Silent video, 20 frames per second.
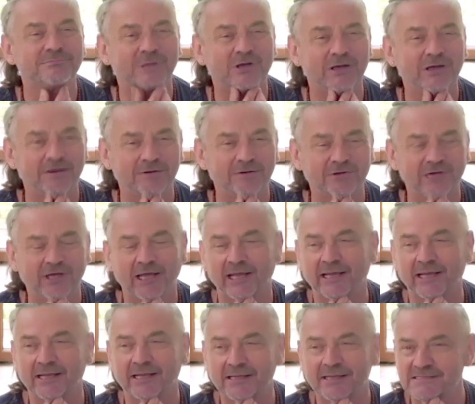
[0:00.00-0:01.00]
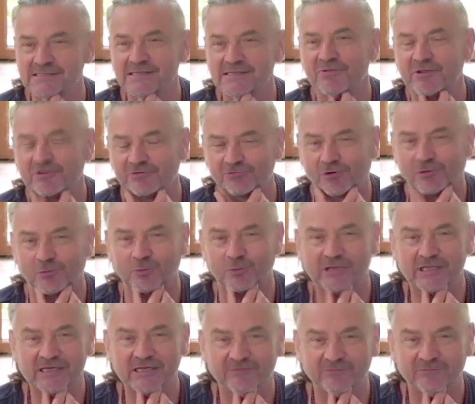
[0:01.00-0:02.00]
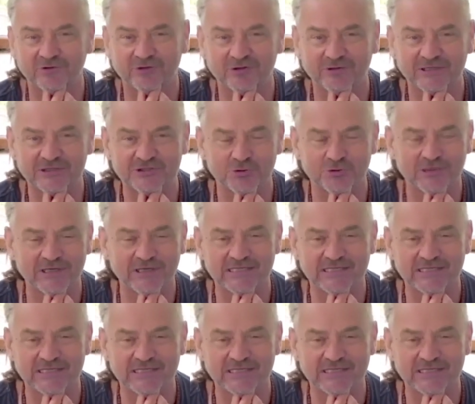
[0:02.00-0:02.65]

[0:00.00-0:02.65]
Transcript: okay, there's nothing wrong with it if you enjoy